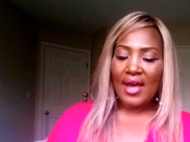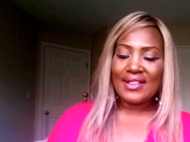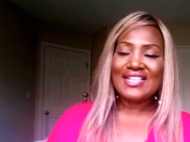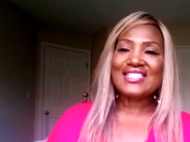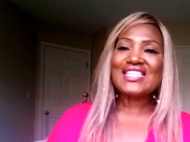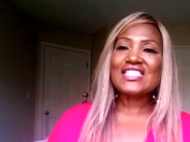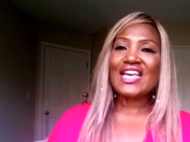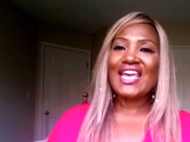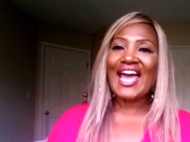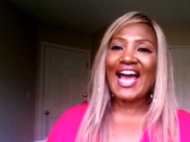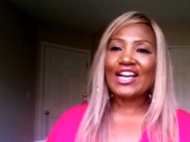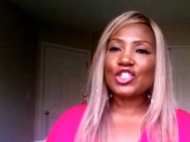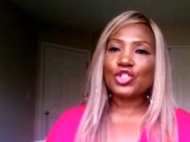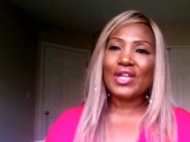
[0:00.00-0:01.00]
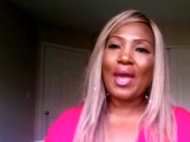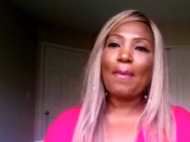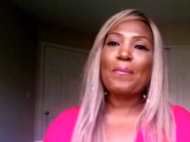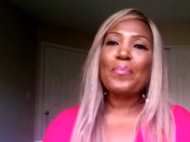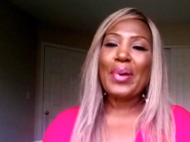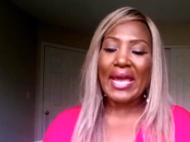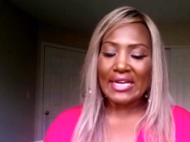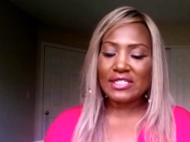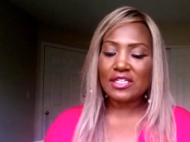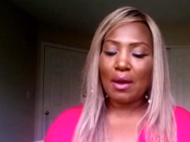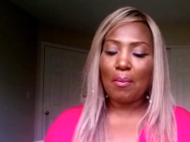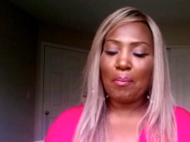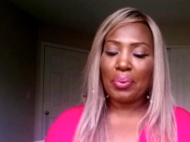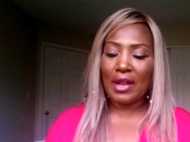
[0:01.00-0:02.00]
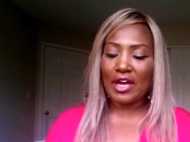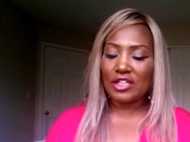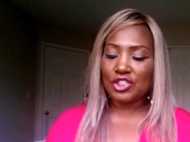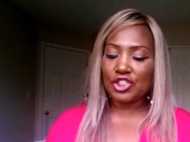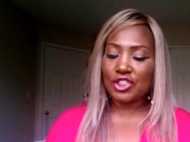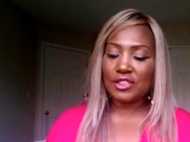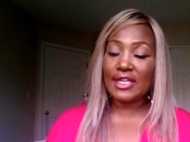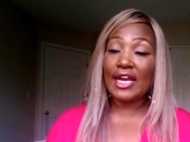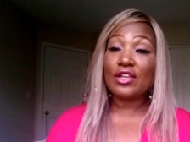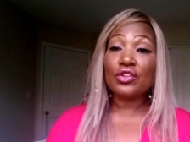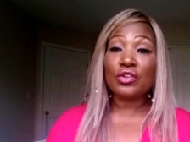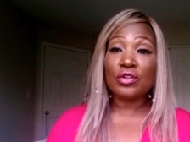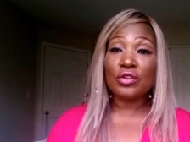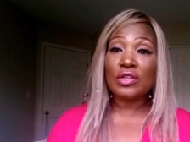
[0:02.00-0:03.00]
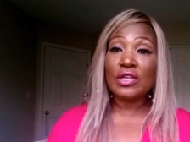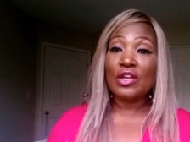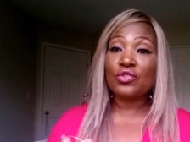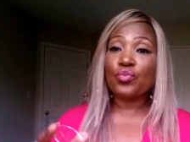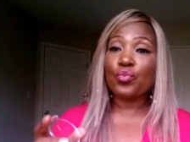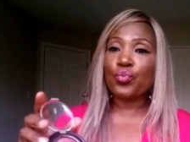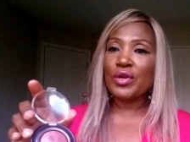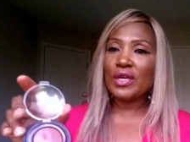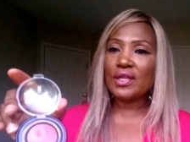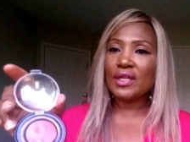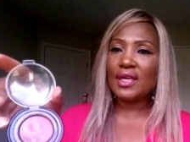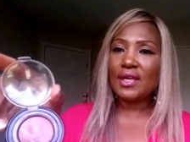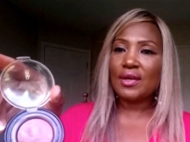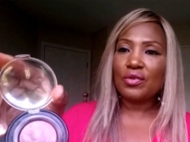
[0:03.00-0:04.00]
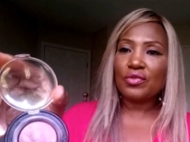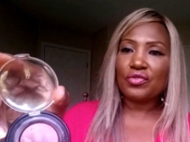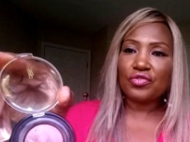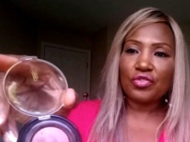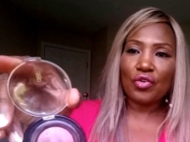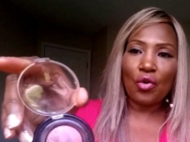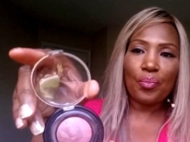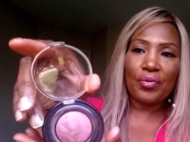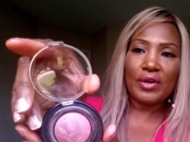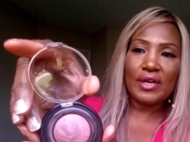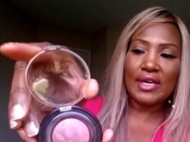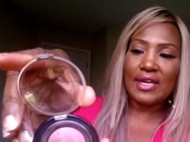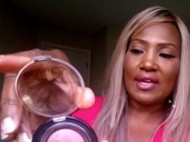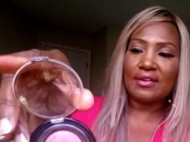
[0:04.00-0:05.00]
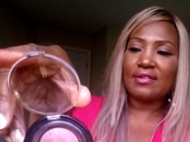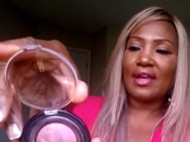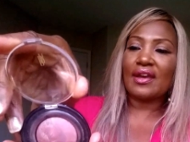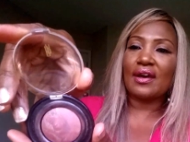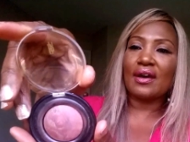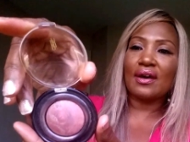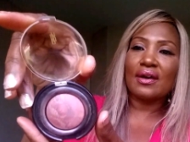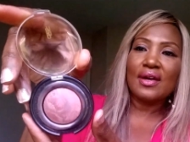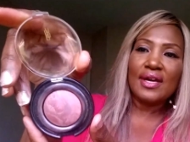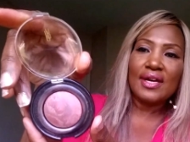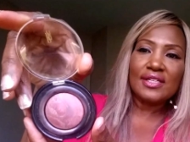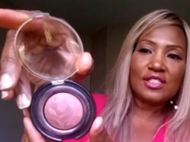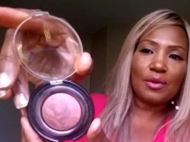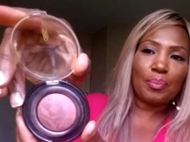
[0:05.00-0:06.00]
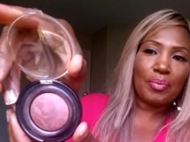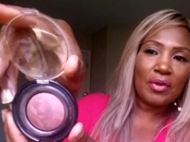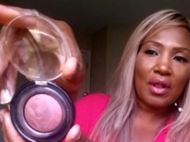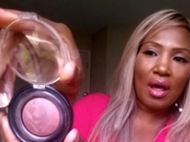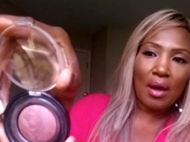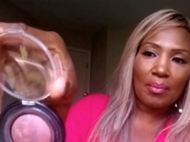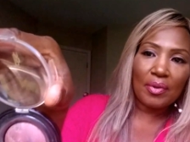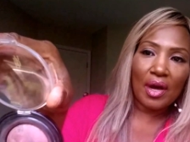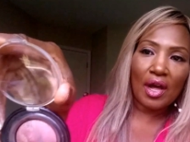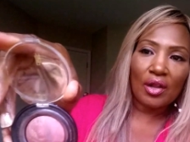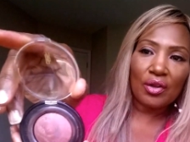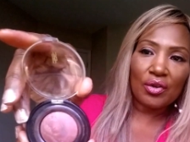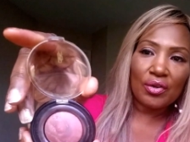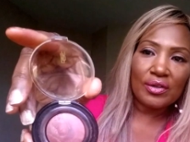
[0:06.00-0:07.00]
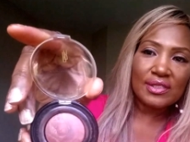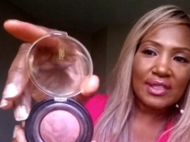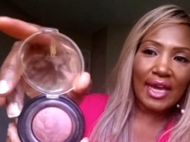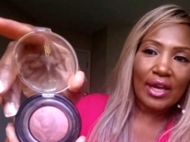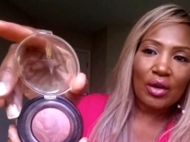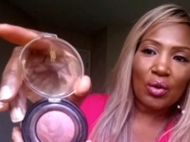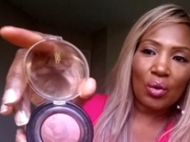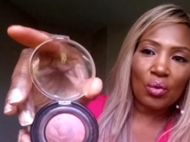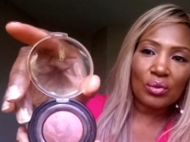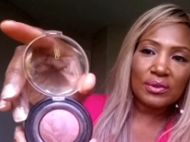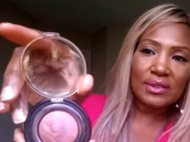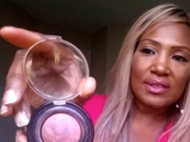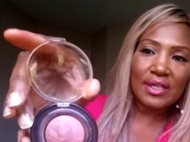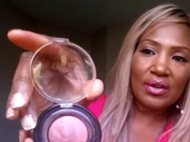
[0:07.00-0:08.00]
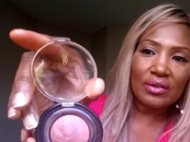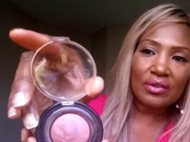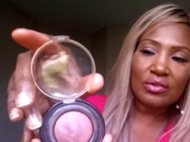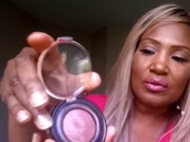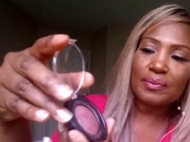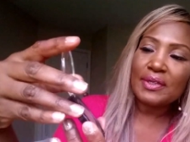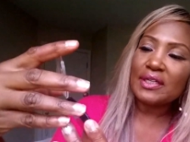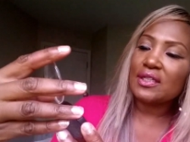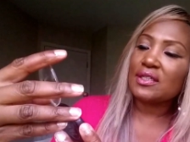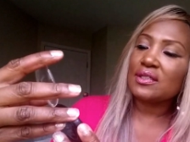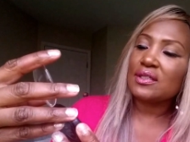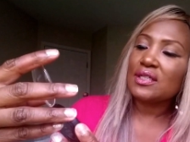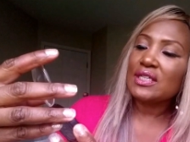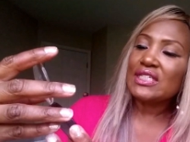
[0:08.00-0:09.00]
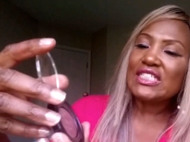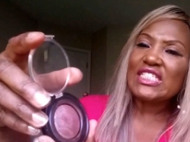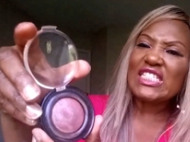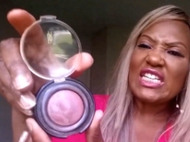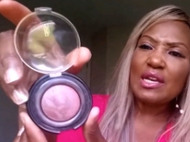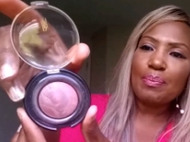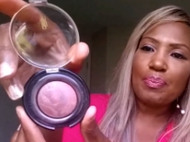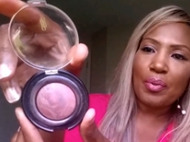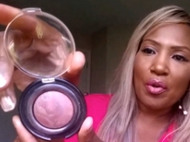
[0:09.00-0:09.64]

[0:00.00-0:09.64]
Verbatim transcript: And this is actually a baked blush that it's really so pretty. It's like it's a plum color, and it's got gold in there, a little bit of deep